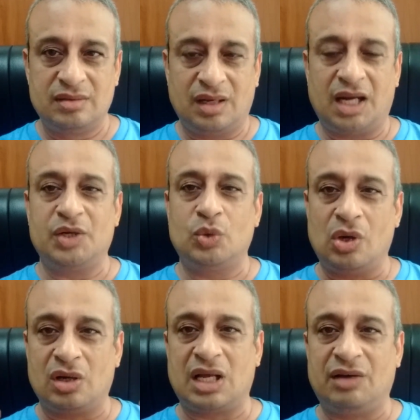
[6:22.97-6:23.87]
I do
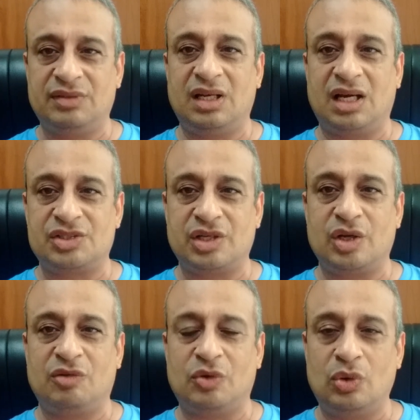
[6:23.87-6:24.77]
not have the luxury
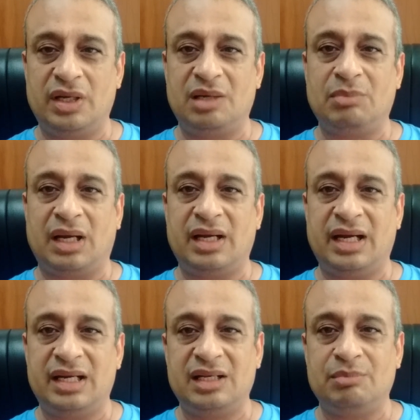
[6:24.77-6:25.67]
of holding my
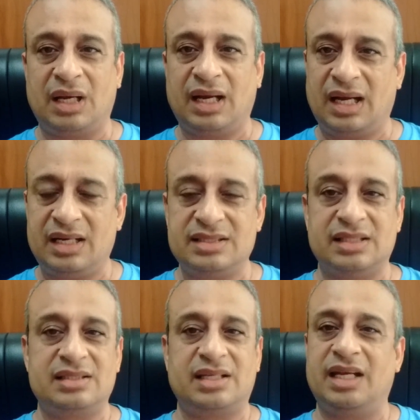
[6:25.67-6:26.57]
head in my hands
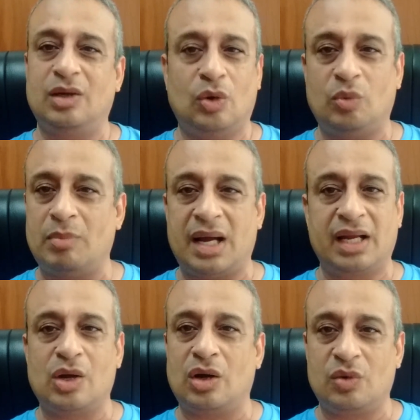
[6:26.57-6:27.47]
and saying, oh my
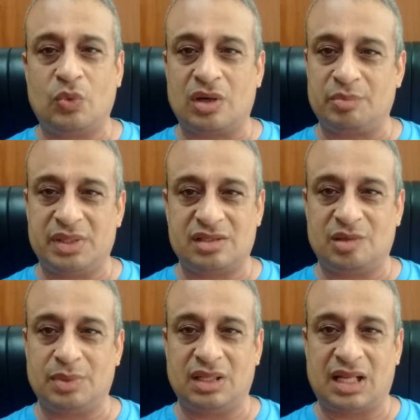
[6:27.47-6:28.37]
God, what a
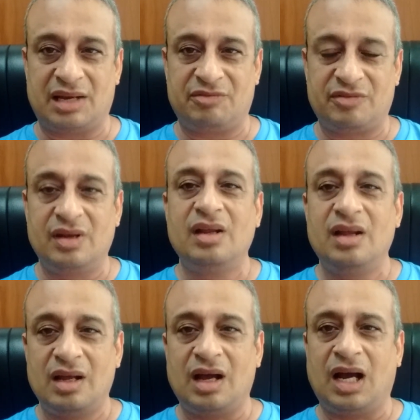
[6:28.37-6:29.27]
miserable life.
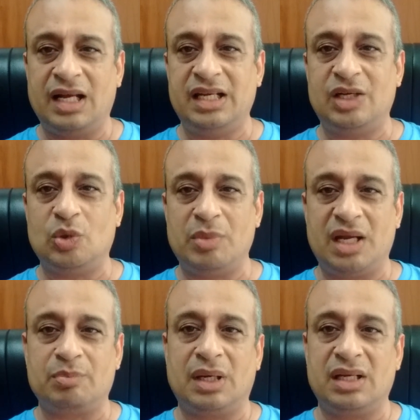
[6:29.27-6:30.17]
I need to
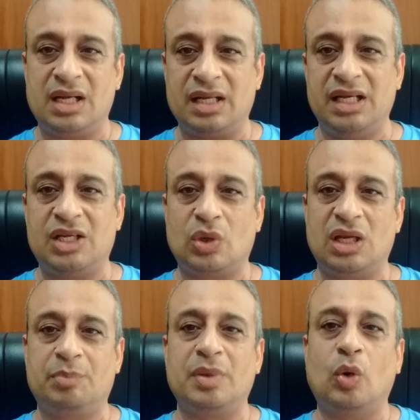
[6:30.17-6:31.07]
make money. I need to
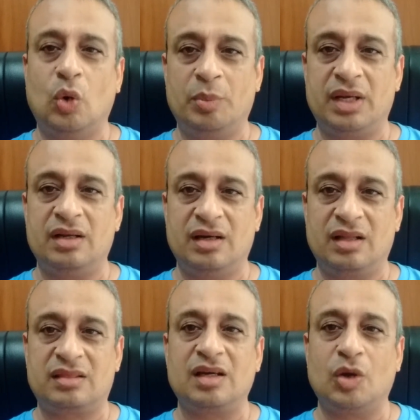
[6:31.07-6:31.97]
keep home and
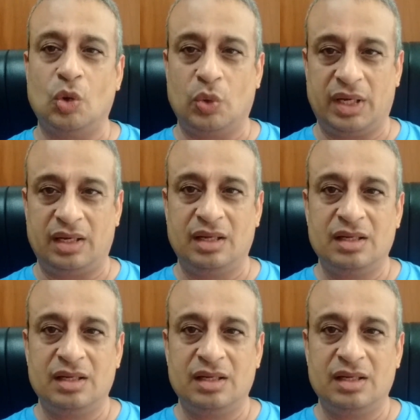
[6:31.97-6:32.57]
hearth going.